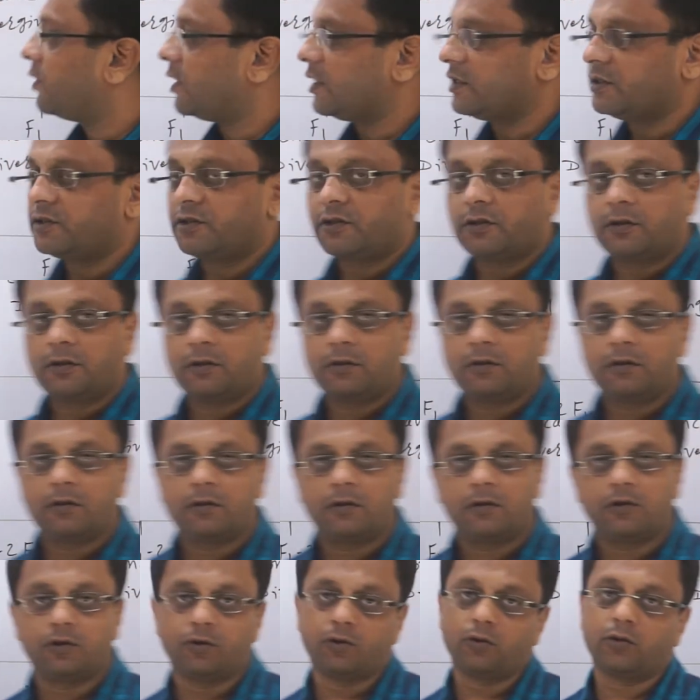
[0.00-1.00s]
lens.
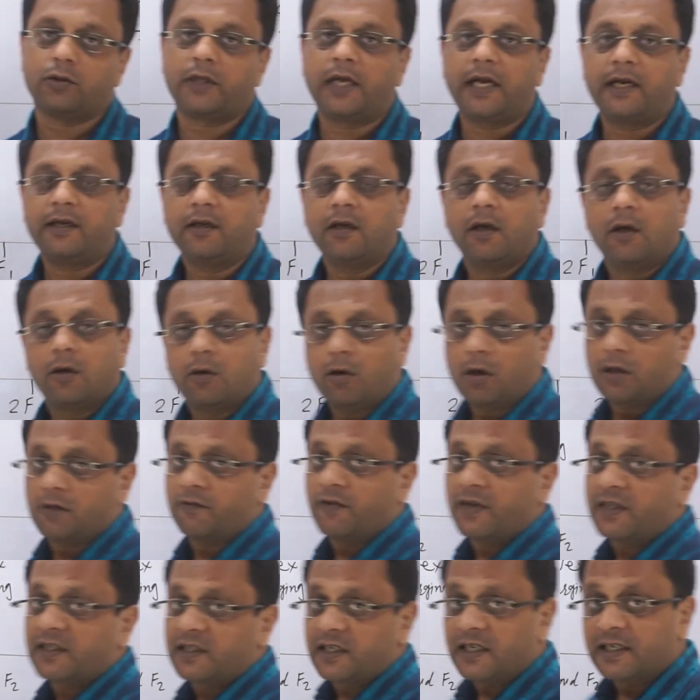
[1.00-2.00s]
You know that
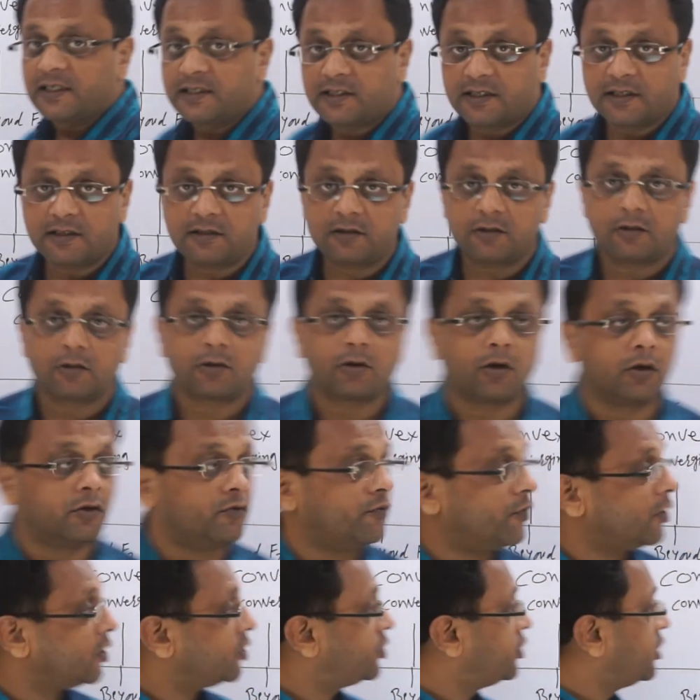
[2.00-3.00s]
convex lens is
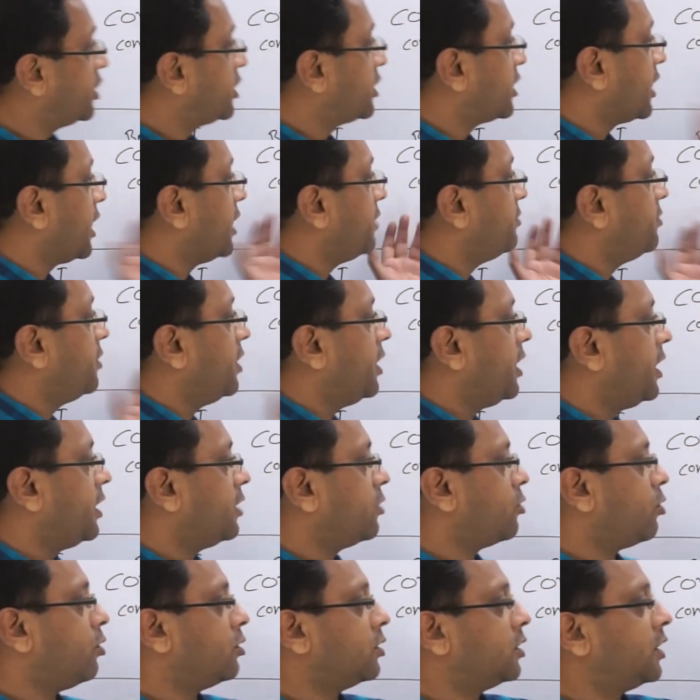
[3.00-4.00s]
converging type
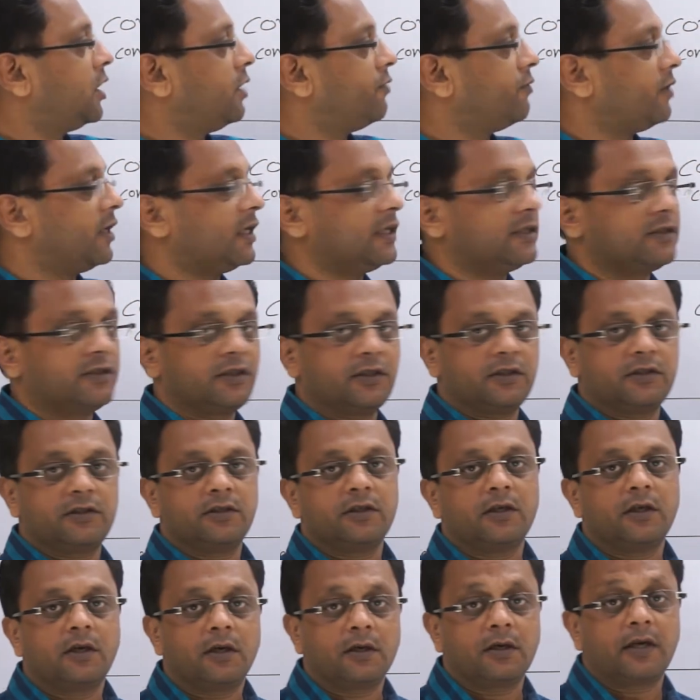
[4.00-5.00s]
and concave lens is
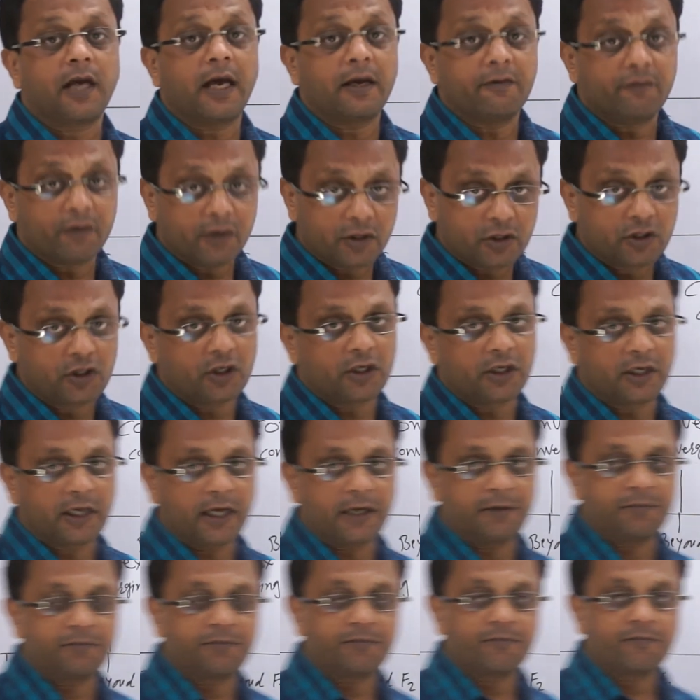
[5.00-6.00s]
diverging
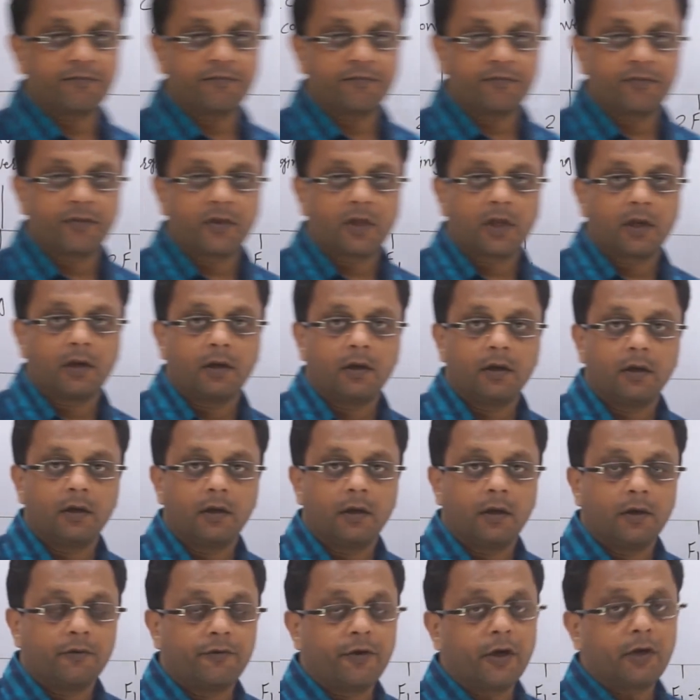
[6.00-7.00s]
type.
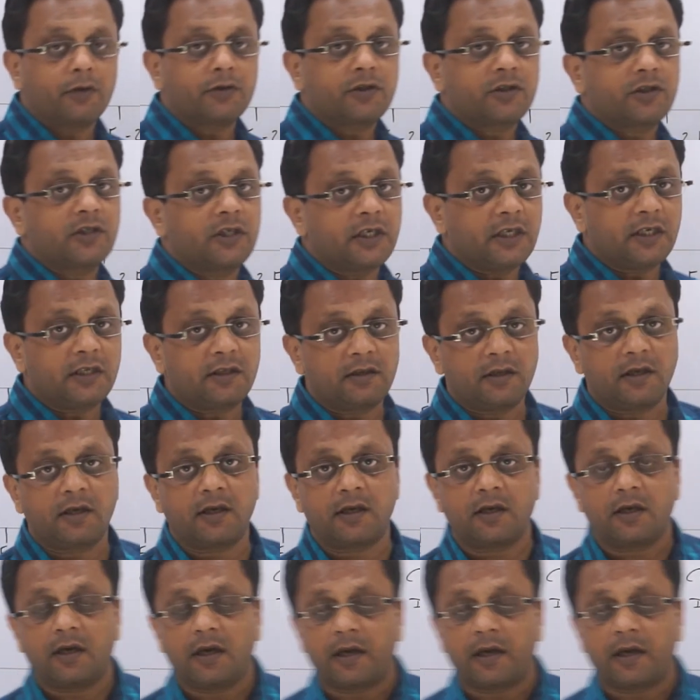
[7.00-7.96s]
We have seen the